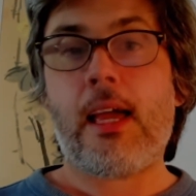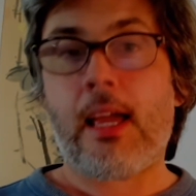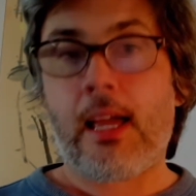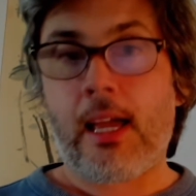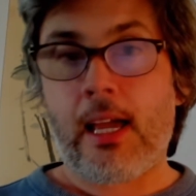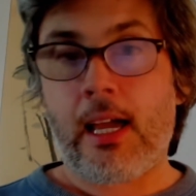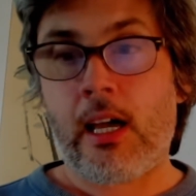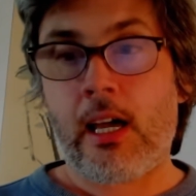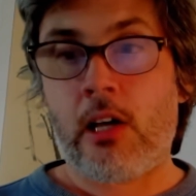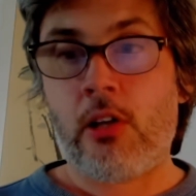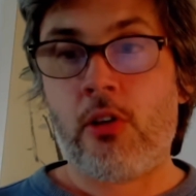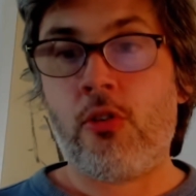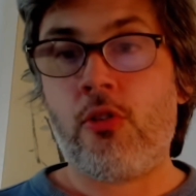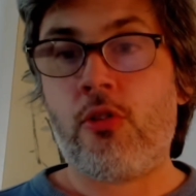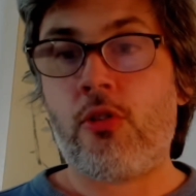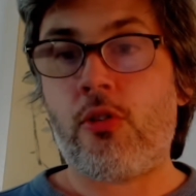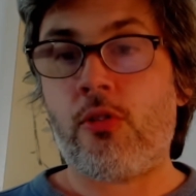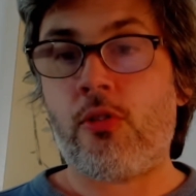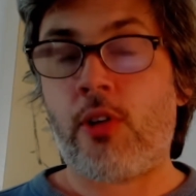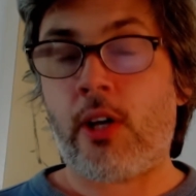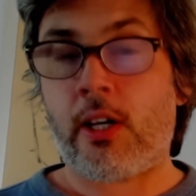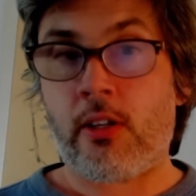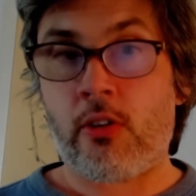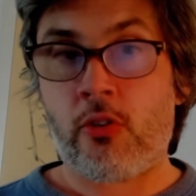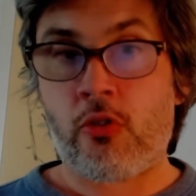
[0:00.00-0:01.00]
and
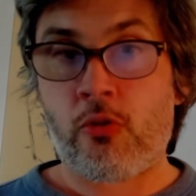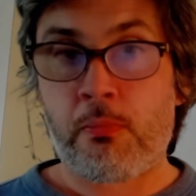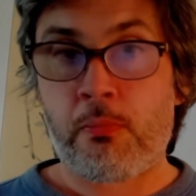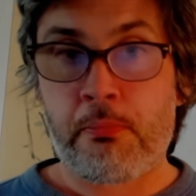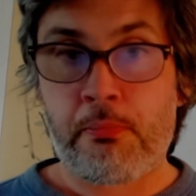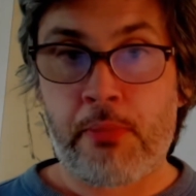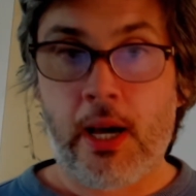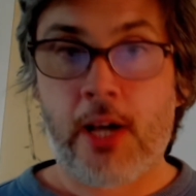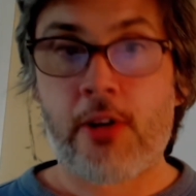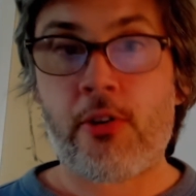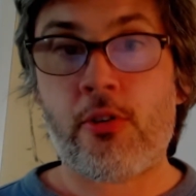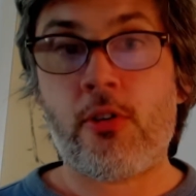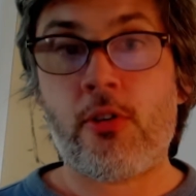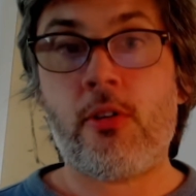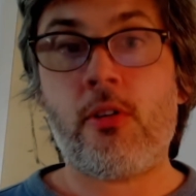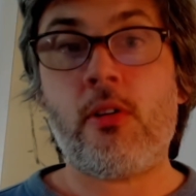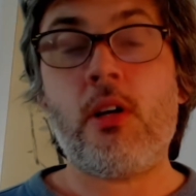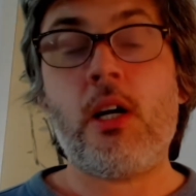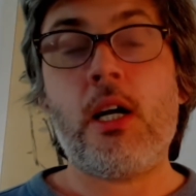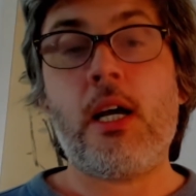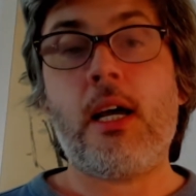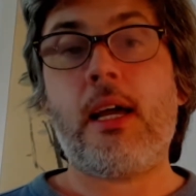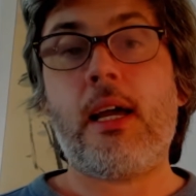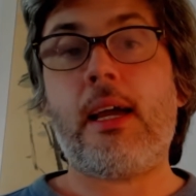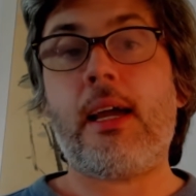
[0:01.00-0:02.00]
that it's better,